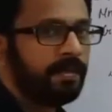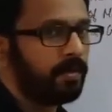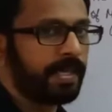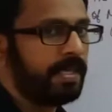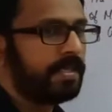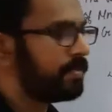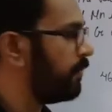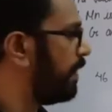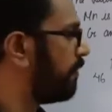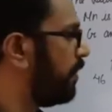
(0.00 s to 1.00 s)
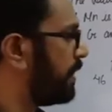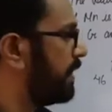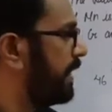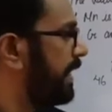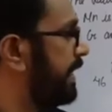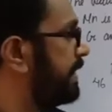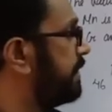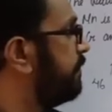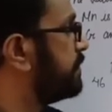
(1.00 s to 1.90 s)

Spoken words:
Okay, so we have got 8.